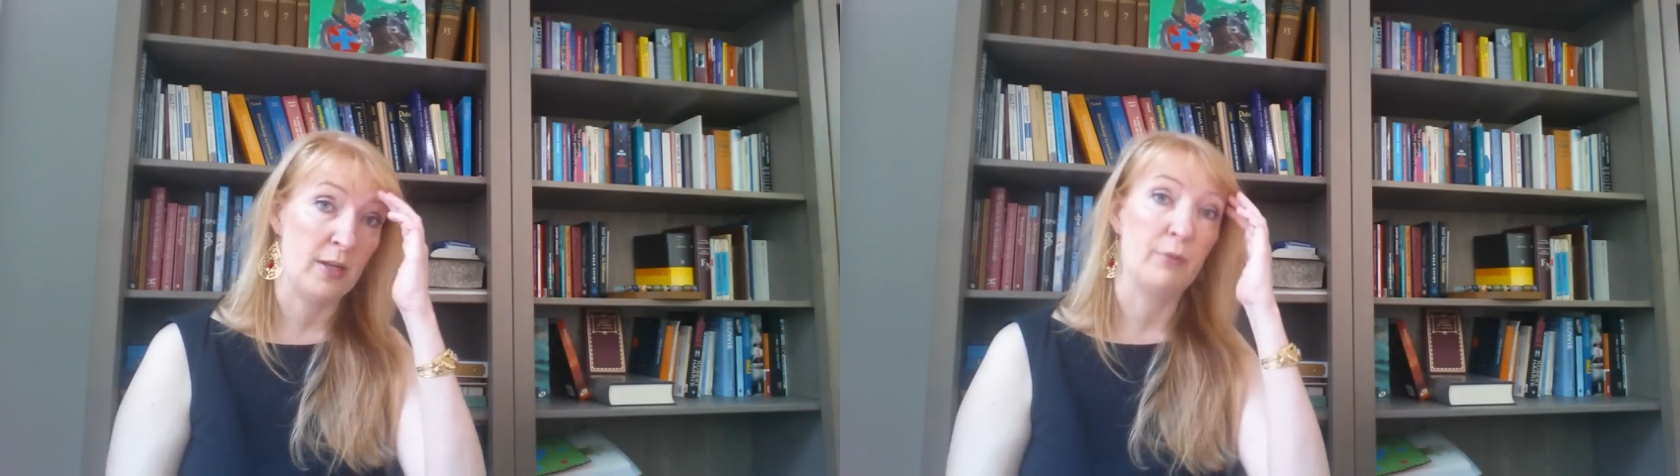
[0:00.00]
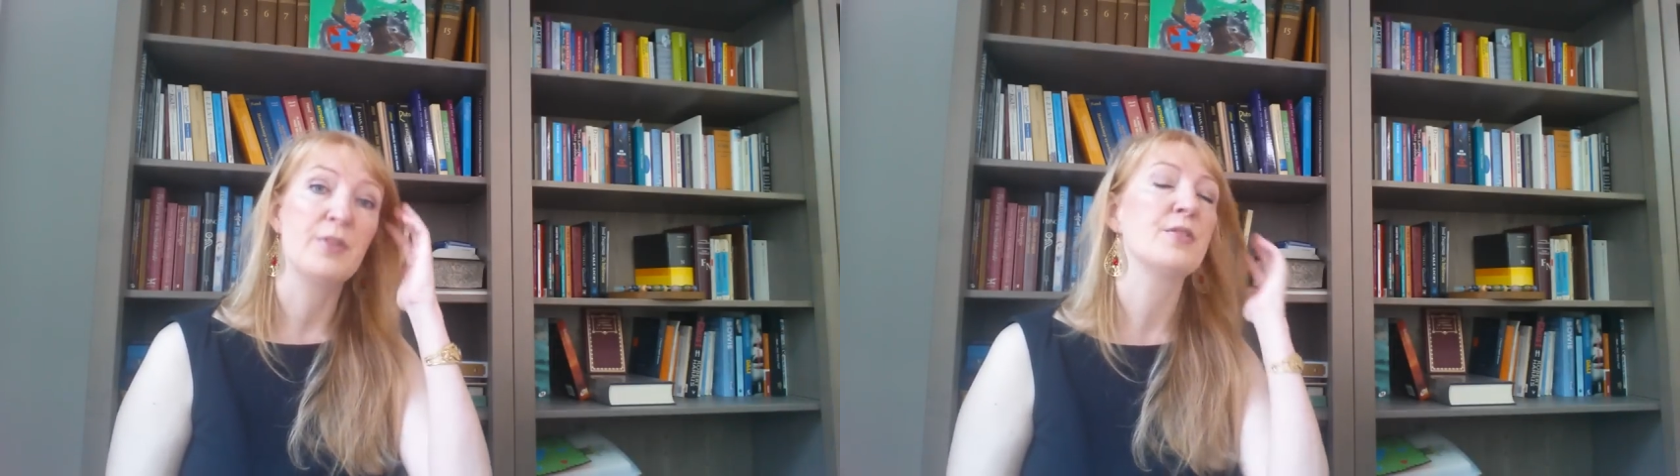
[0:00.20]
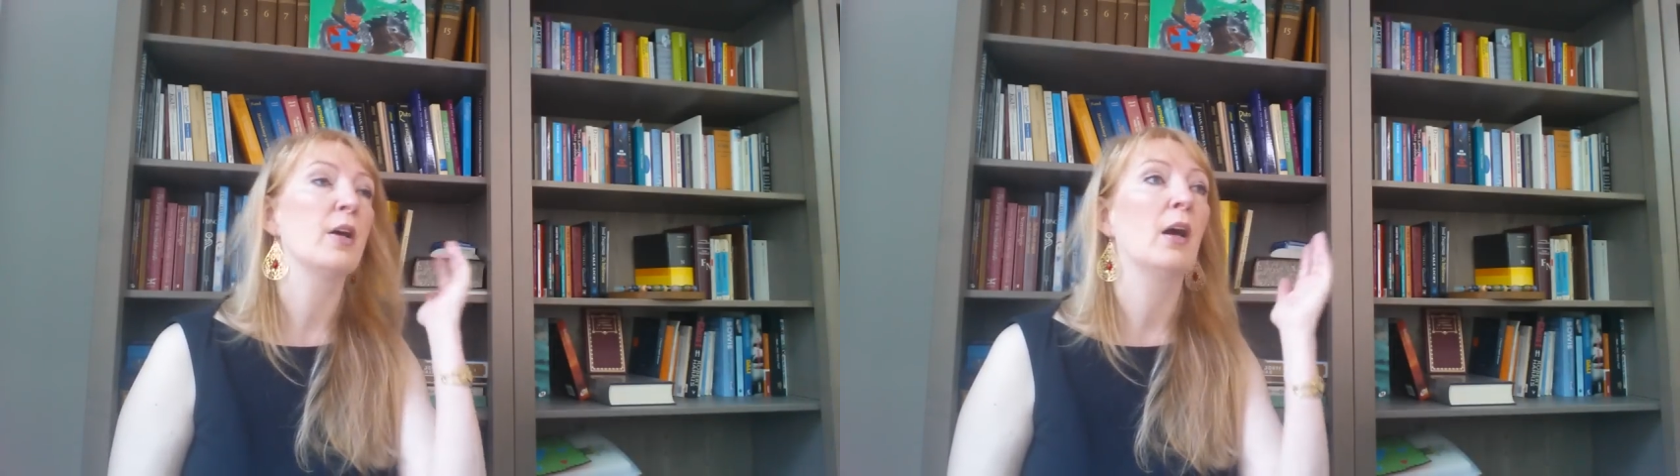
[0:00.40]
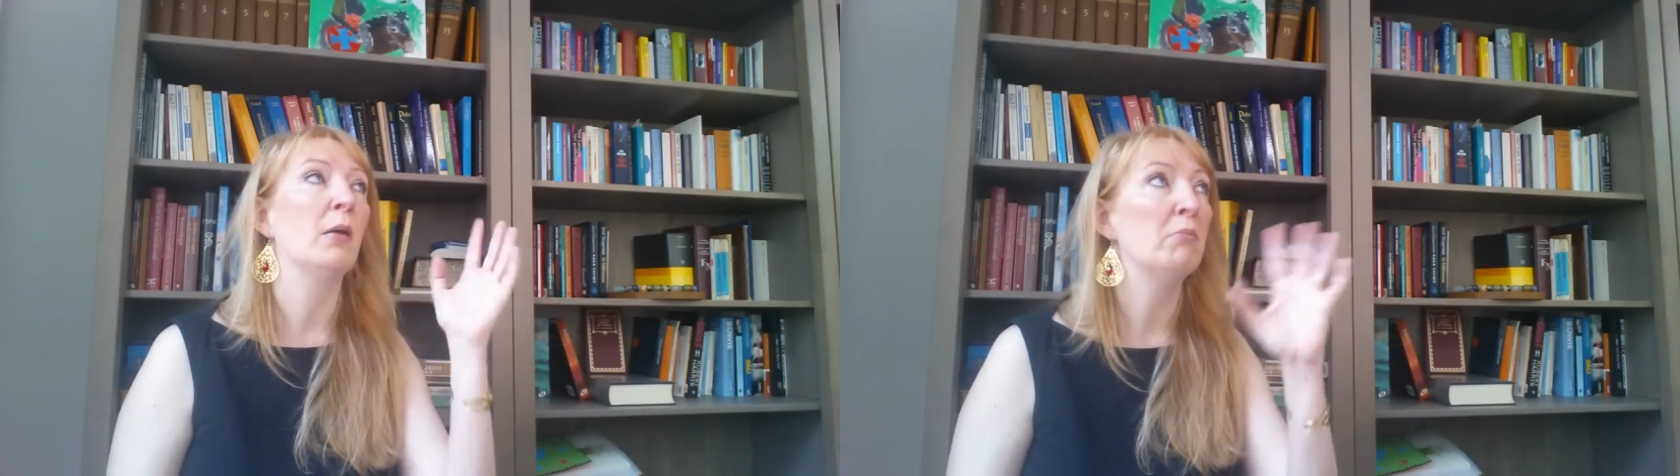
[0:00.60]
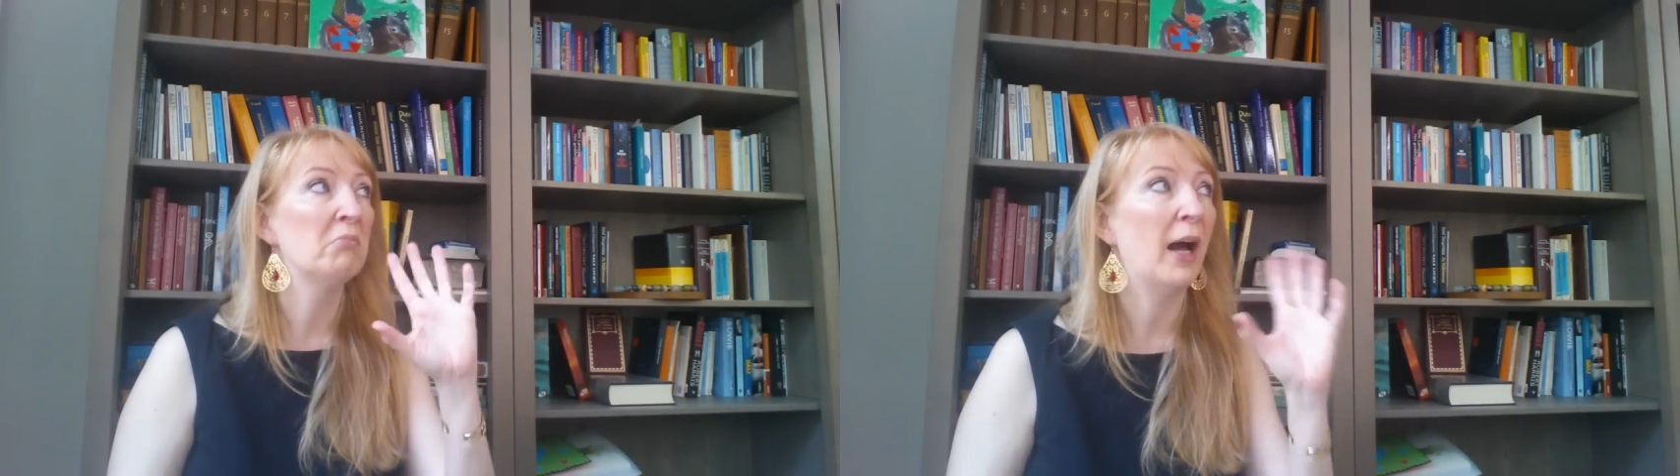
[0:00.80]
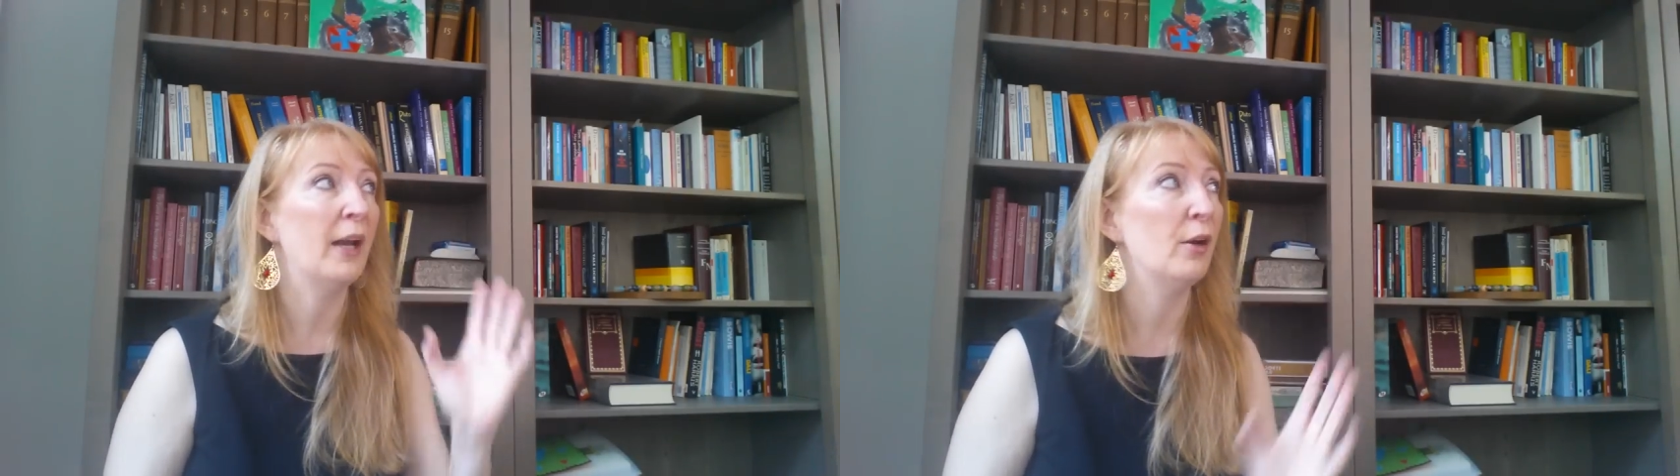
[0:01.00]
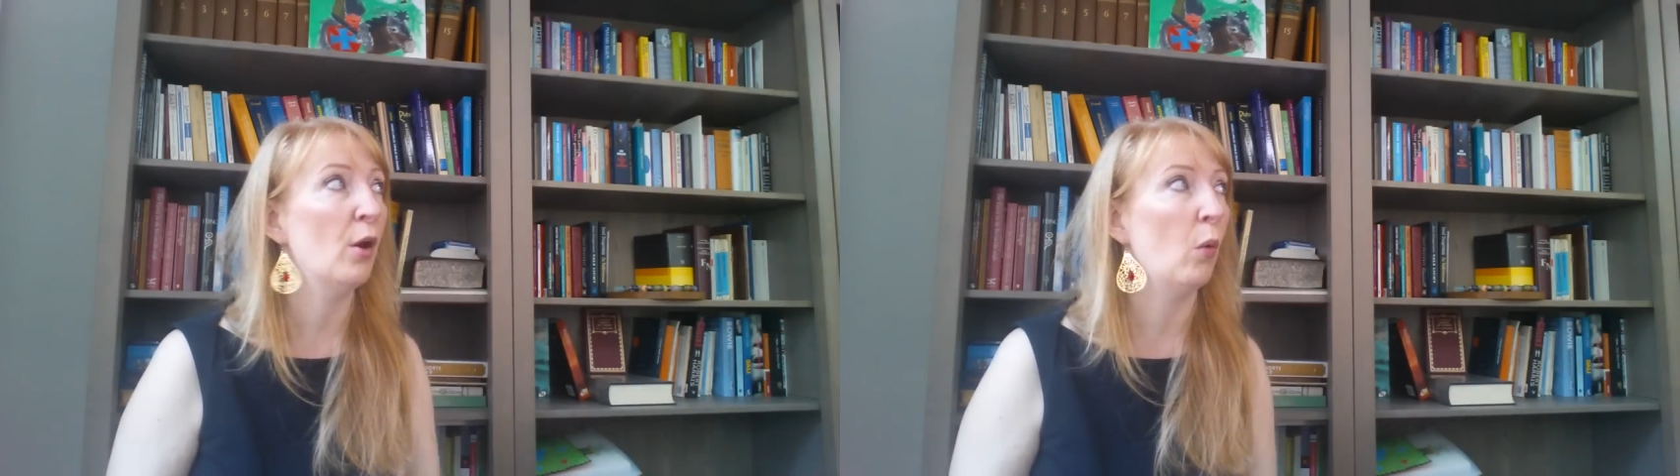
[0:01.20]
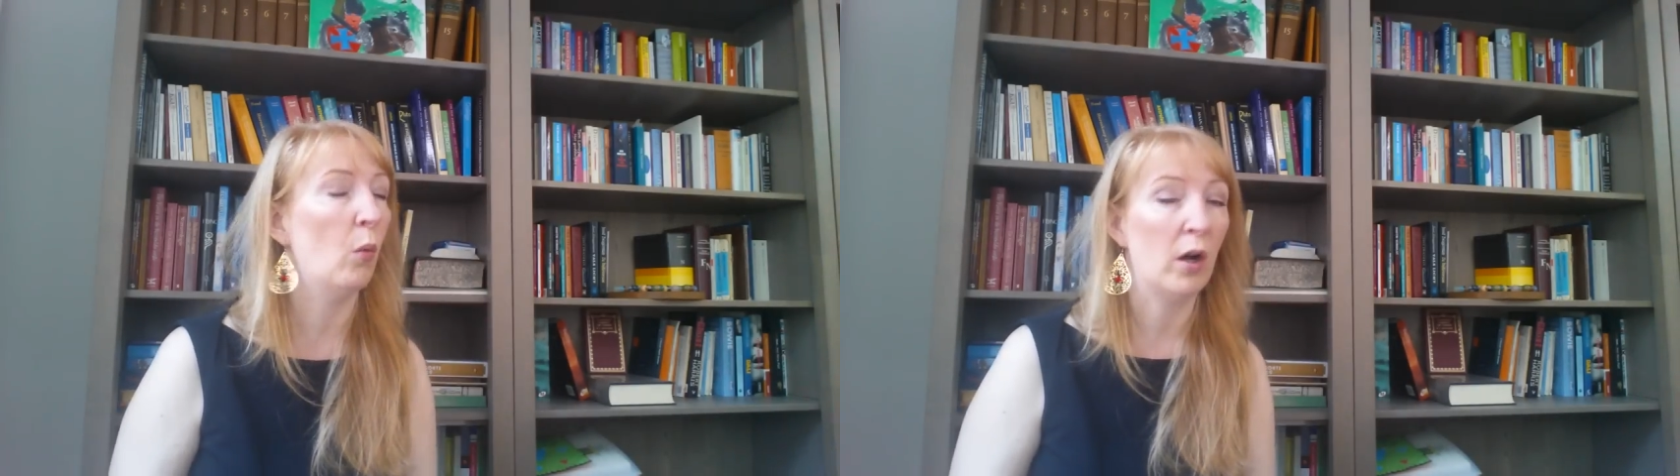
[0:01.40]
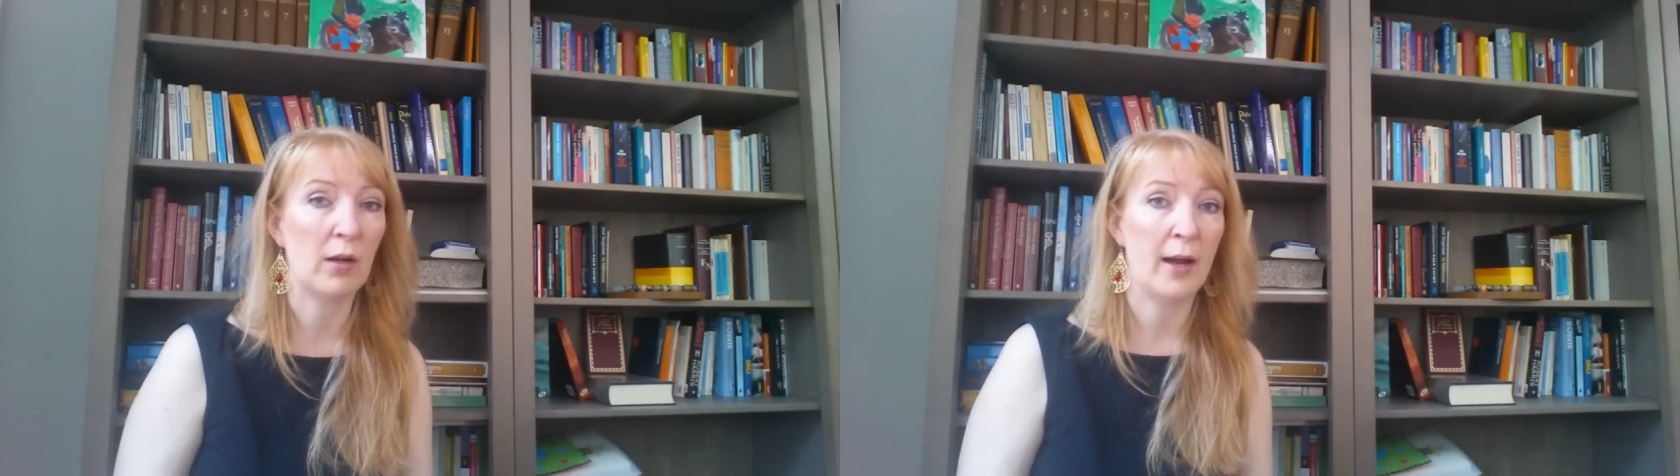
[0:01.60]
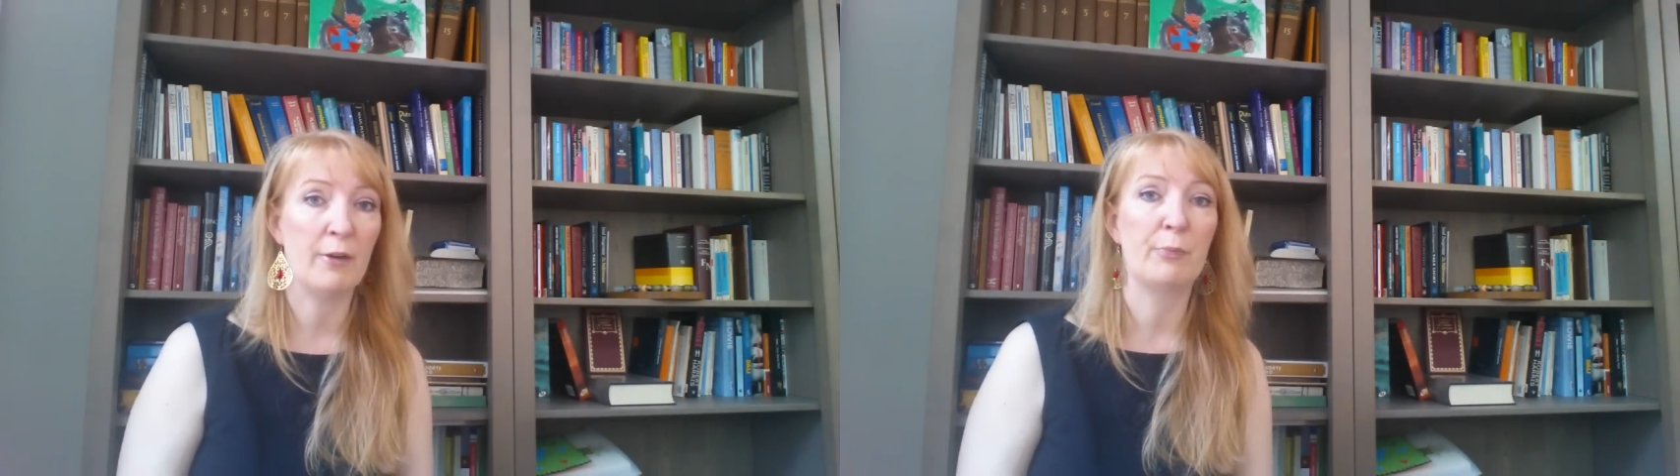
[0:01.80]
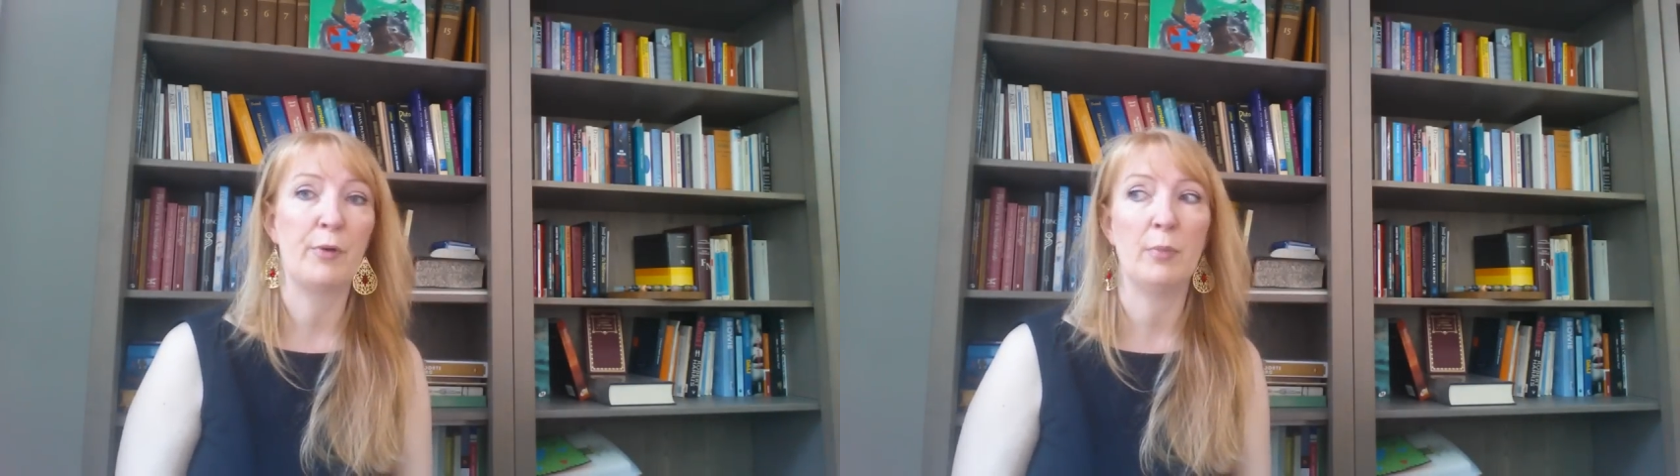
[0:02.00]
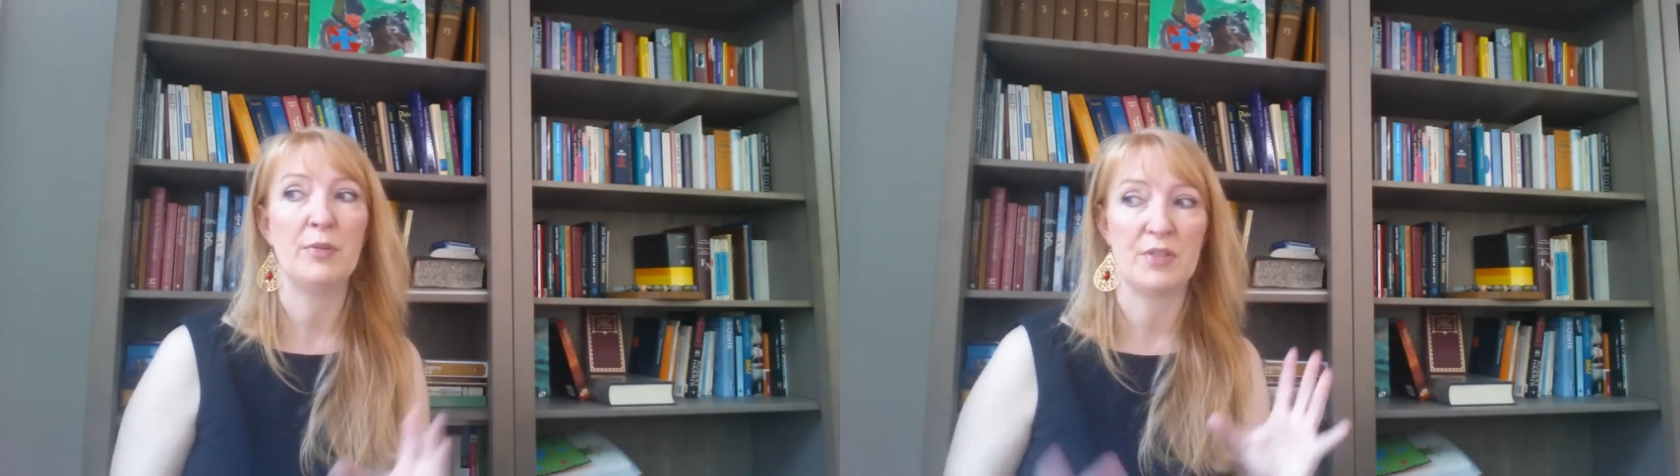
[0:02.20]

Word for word: There is, um, I don't know, what kind of problem?